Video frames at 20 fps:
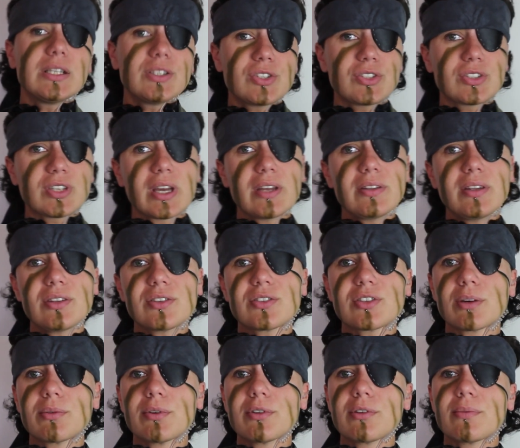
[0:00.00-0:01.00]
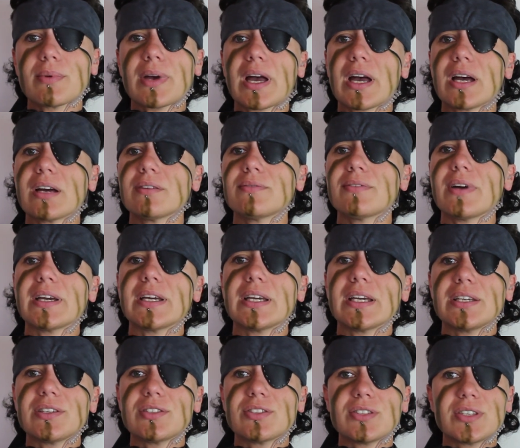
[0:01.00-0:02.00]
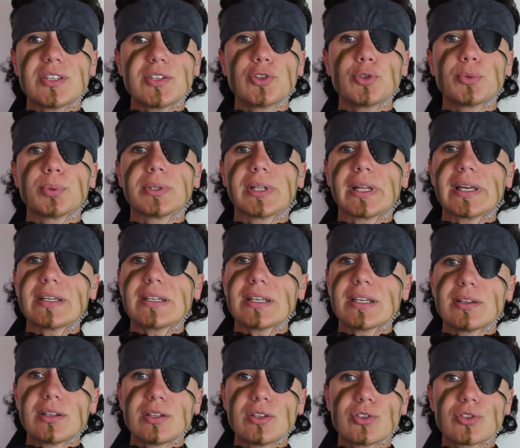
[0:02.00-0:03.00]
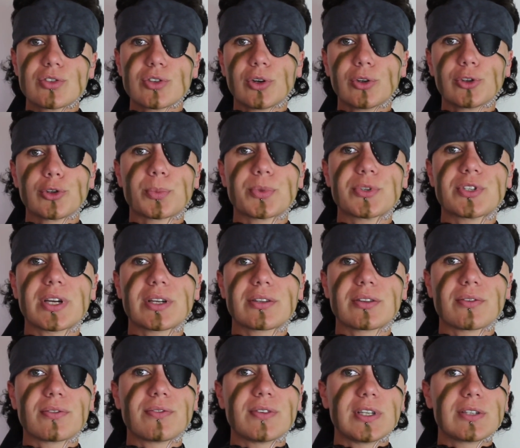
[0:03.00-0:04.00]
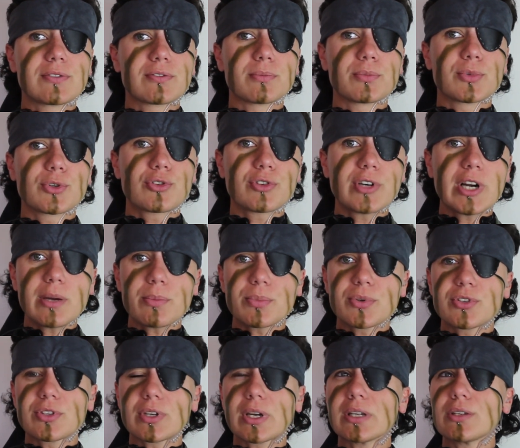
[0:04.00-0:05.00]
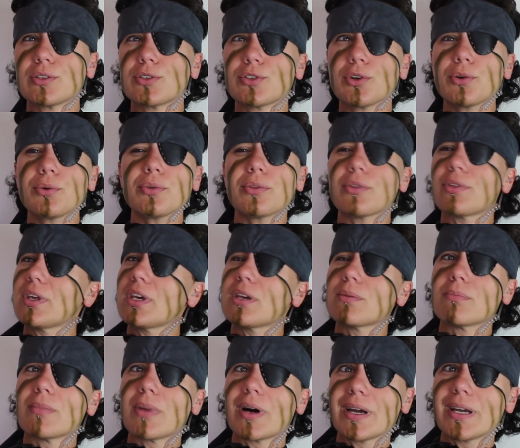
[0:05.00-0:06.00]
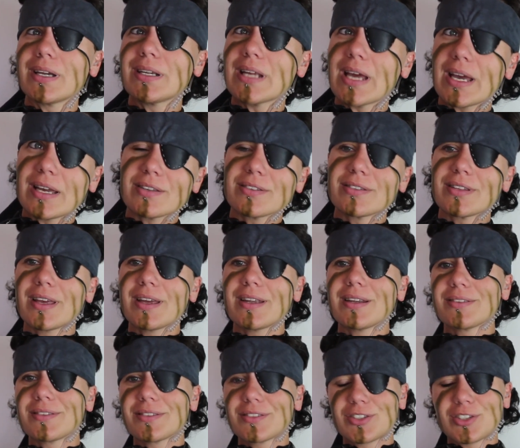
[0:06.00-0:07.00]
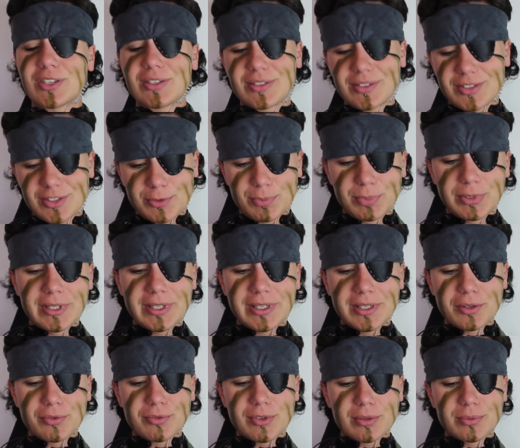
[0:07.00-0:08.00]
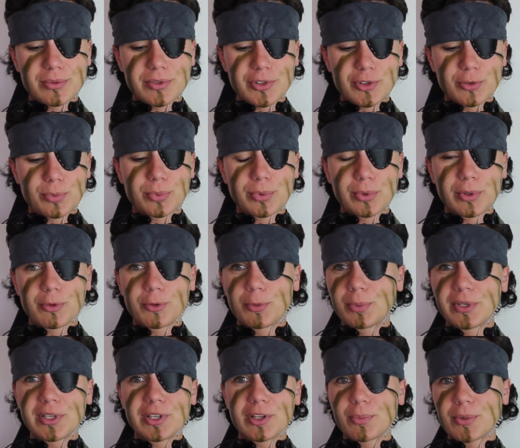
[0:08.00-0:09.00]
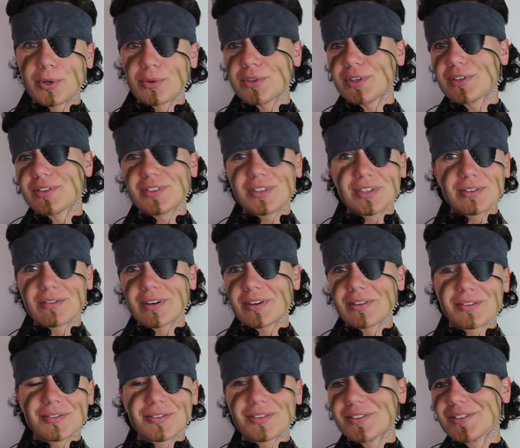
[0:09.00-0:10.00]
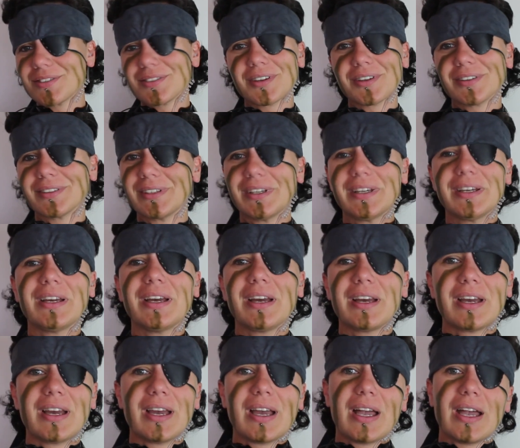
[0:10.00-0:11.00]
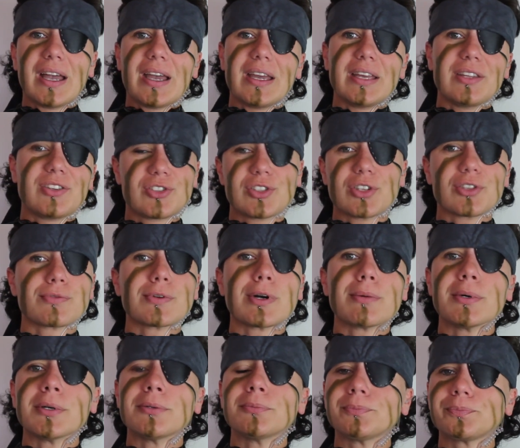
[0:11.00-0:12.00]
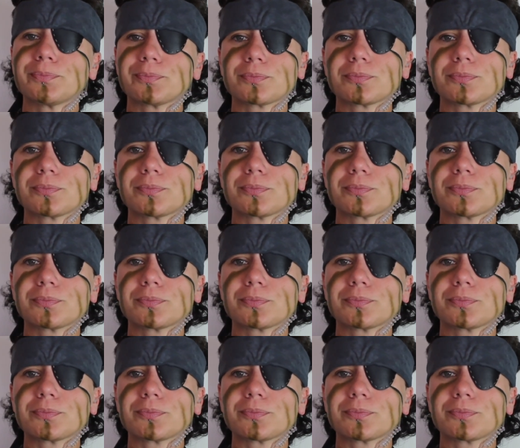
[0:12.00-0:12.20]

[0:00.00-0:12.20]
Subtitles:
It is said that some of them have a steel plate in the sole to protect the feet from traps. I don't think mine has that. It's splitting, the rubber is splitting at the bottom. You can see right through, so it's just rubber.